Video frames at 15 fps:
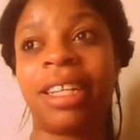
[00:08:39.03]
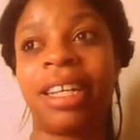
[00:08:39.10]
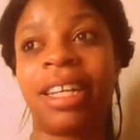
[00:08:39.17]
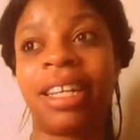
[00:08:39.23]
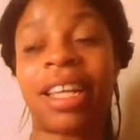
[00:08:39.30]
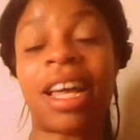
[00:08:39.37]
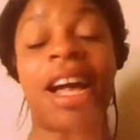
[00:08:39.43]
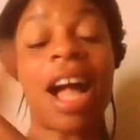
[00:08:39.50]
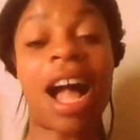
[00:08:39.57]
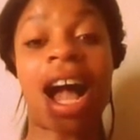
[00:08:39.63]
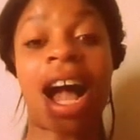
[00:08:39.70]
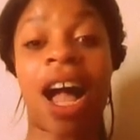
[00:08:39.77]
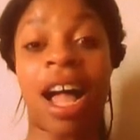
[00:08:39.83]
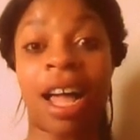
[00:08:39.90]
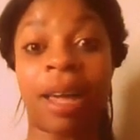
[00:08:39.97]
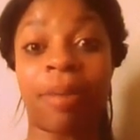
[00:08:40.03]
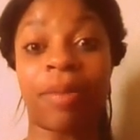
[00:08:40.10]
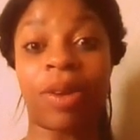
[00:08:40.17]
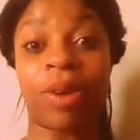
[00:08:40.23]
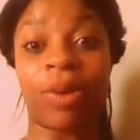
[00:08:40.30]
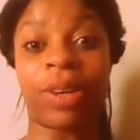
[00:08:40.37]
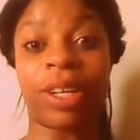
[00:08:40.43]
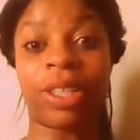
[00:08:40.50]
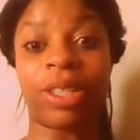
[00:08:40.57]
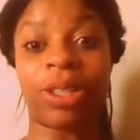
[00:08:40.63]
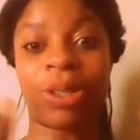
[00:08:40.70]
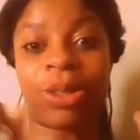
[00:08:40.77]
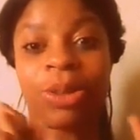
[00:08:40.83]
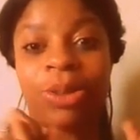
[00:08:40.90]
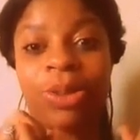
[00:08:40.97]
that I'm going
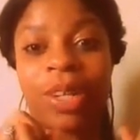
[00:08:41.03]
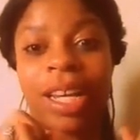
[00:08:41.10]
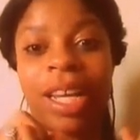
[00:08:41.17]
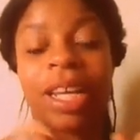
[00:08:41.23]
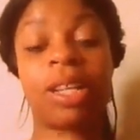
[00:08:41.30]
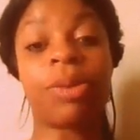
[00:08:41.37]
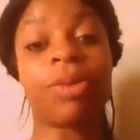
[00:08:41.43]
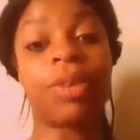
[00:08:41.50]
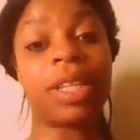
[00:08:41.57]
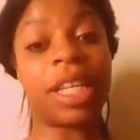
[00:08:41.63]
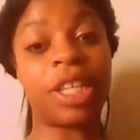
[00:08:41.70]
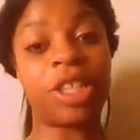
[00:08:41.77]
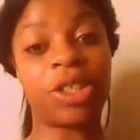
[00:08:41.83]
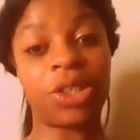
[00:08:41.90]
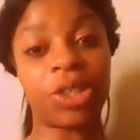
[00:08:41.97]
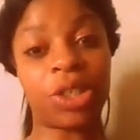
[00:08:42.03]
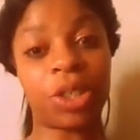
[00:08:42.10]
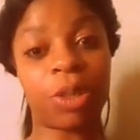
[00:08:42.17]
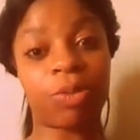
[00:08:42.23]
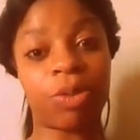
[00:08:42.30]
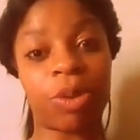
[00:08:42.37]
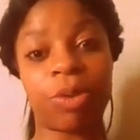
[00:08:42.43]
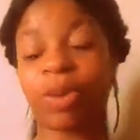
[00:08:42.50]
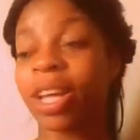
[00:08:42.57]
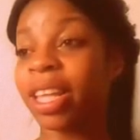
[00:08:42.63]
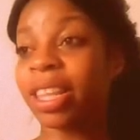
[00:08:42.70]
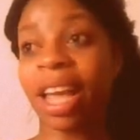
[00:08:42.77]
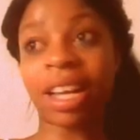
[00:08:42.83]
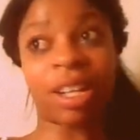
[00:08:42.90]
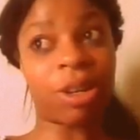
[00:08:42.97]
to in a relationship role.
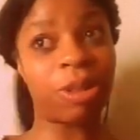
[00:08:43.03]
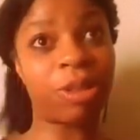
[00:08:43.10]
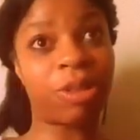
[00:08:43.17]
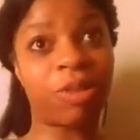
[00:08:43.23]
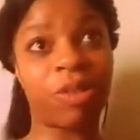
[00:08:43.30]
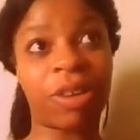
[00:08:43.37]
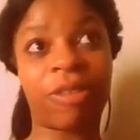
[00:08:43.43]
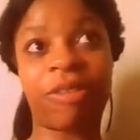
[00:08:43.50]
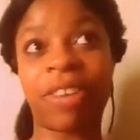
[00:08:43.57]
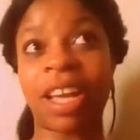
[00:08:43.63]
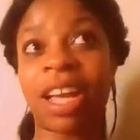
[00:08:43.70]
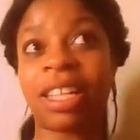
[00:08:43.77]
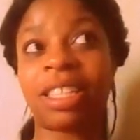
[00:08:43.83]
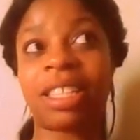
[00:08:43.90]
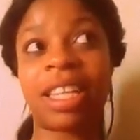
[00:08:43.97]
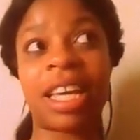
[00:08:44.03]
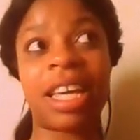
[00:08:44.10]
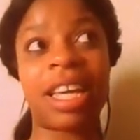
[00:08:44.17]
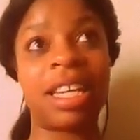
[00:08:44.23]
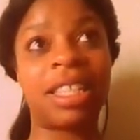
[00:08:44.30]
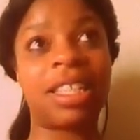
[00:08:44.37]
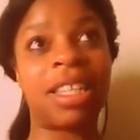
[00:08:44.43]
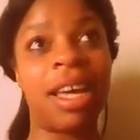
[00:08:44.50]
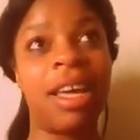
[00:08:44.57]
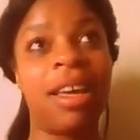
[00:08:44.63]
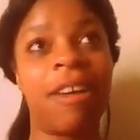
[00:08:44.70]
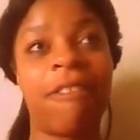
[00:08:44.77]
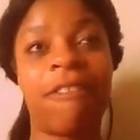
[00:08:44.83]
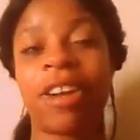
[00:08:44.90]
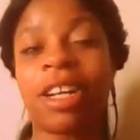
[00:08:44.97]
And that goes for fiancés,
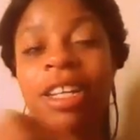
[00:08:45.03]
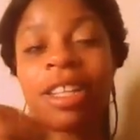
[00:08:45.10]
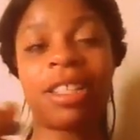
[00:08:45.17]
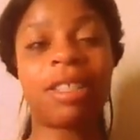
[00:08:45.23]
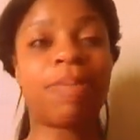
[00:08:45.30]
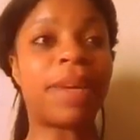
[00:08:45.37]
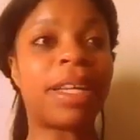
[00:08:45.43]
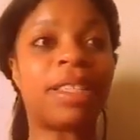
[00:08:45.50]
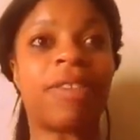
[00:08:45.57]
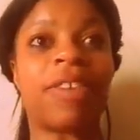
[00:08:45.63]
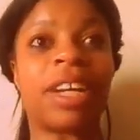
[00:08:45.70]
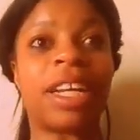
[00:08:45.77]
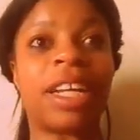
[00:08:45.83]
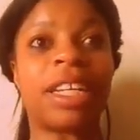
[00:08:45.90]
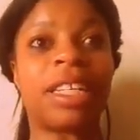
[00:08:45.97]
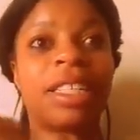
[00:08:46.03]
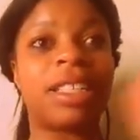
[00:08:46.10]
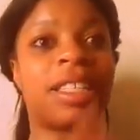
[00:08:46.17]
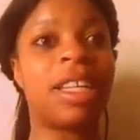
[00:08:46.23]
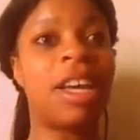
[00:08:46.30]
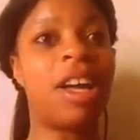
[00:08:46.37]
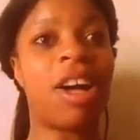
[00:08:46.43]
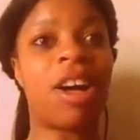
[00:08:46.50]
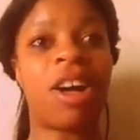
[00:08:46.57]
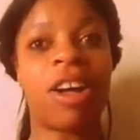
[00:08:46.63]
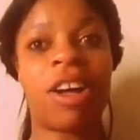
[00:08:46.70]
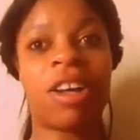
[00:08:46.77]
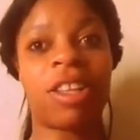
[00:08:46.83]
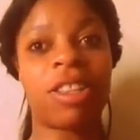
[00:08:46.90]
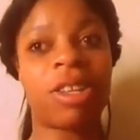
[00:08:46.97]
friends, best friends,
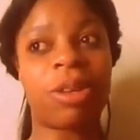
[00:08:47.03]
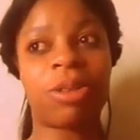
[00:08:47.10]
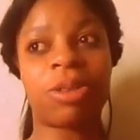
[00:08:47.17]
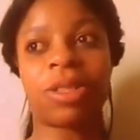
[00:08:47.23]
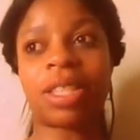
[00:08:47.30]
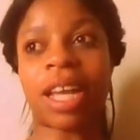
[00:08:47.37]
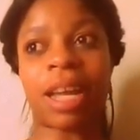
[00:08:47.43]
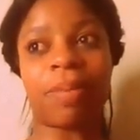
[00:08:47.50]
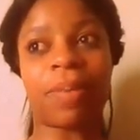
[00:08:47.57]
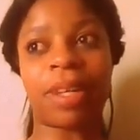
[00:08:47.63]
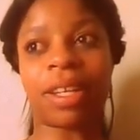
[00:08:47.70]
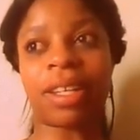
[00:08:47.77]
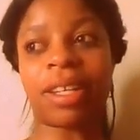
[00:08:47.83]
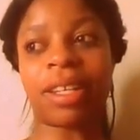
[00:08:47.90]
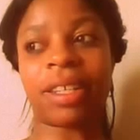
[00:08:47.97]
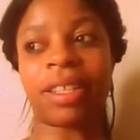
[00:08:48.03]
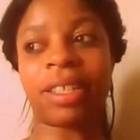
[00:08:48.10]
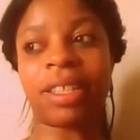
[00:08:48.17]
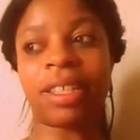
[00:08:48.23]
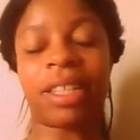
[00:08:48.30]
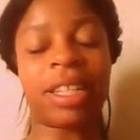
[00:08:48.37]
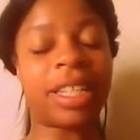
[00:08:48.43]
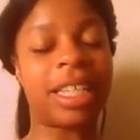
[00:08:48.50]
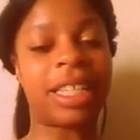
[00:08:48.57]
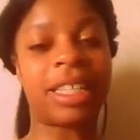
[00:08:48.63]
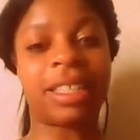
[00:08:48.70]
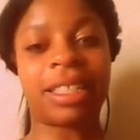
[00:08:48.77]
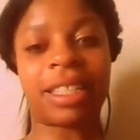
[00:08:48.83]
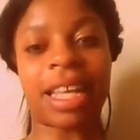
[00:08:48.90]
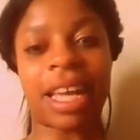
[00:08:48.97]
all those type of
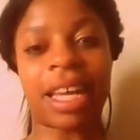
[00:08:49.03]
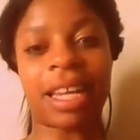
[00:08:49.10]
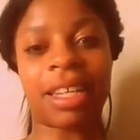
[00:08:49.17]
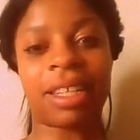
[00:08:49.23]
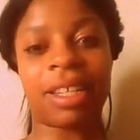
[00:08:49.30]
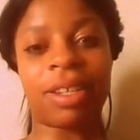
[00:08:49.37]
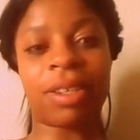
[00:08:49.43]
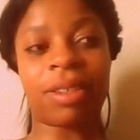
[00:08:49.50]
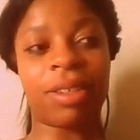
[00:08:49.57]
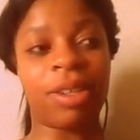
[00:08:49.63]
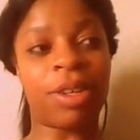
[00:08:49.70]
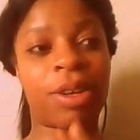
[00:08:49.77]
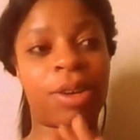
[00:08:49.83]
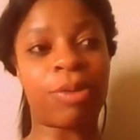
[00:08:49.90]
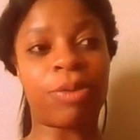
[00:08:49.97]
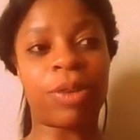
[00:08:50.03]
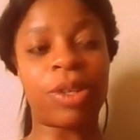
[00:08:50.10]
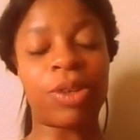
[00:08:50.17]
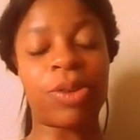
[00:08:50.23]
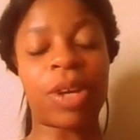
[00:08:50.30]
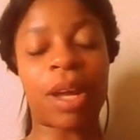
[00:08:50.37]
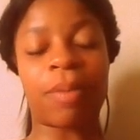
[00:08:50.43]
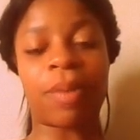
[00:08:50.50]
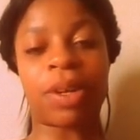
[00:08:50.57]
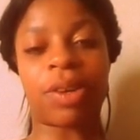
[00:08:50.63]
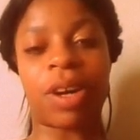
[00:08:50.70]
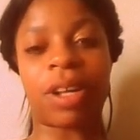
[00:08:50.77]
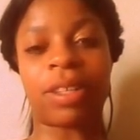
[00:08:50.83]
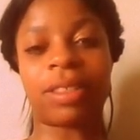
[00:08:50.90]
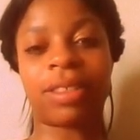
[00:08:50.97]
goodies that, when you come
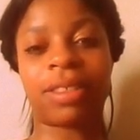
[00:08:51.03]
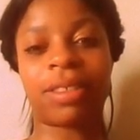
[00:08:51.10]
across